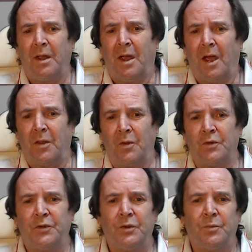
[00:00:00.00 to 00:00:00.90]
are
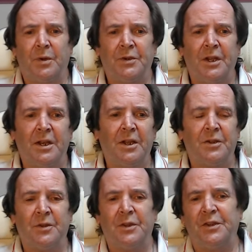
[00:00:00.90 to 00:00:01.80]
those two pertaining
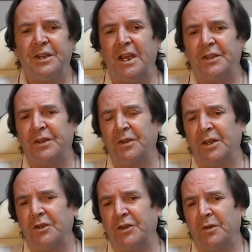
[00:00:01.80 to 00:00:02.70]
to the
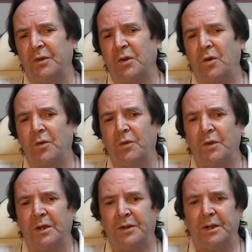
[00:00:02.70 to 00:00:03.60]
de-escalation of the
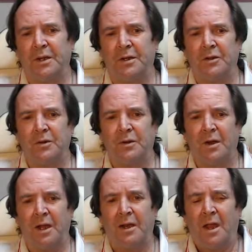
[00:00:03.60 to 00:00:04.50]
conflict in
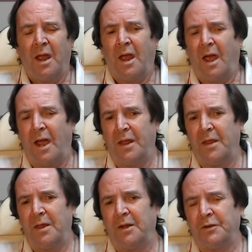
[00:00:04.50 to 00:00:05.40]
Ukraine and
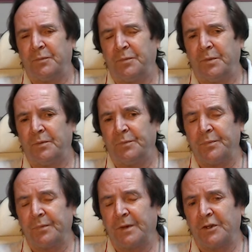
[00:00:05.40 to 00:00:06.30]
the
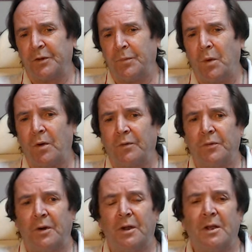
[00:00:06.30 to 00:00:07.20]
support
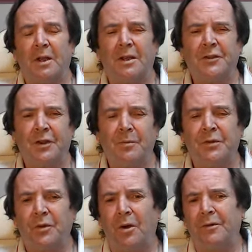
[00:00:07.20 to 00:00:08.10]
for some
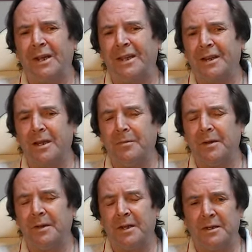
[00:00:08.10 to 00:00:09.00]
sort of
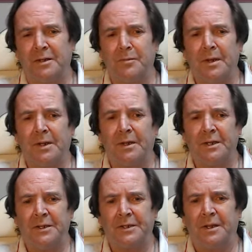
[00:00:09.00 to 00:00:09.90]
agreement in the Middle
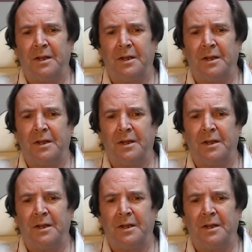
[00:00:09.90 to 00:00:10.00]
East.